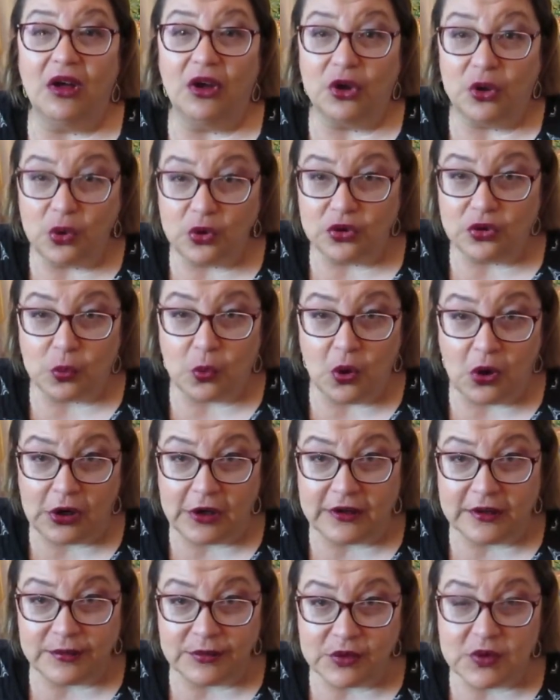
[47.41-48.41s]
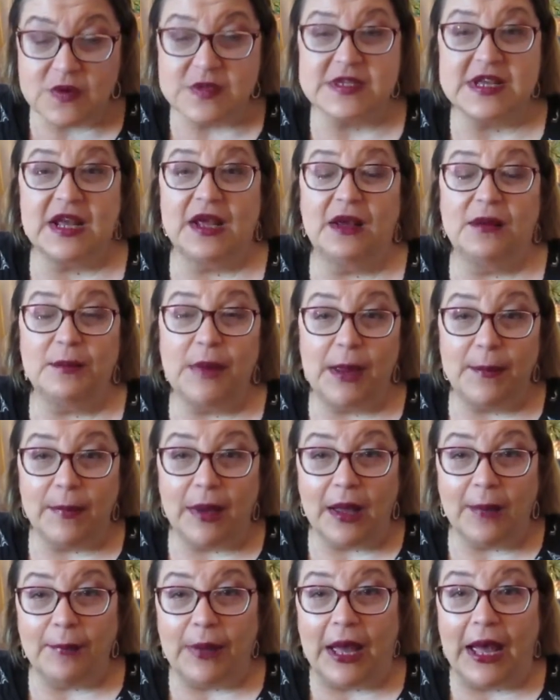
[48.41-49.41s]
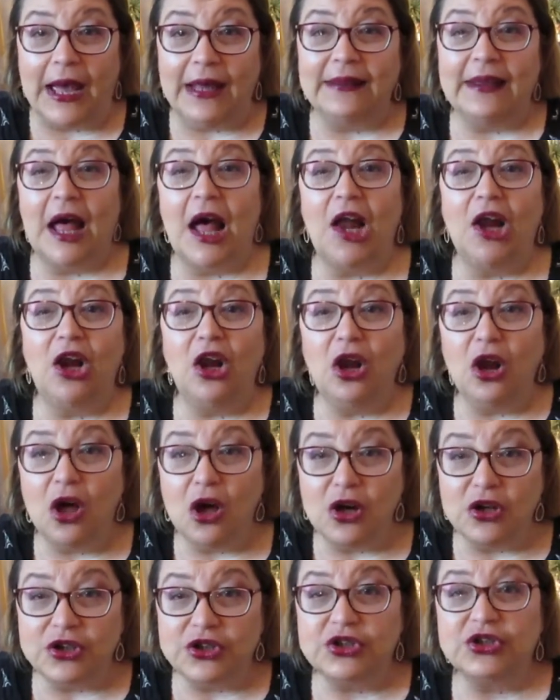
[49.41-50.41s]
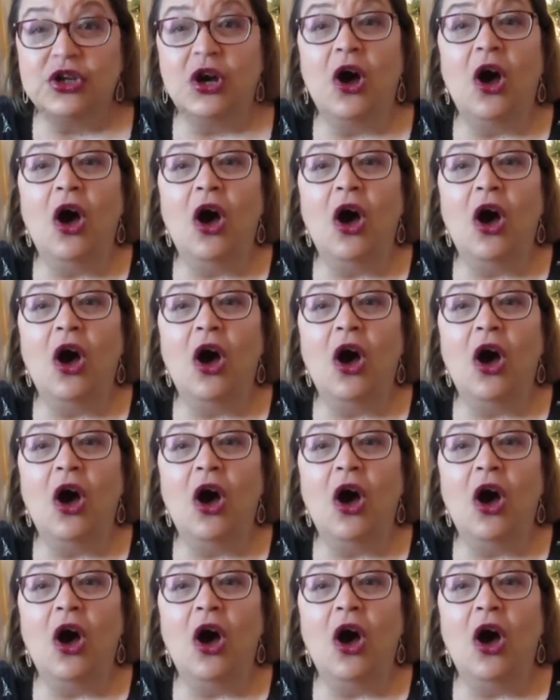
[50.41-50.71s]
good quality music. And my mom had a lot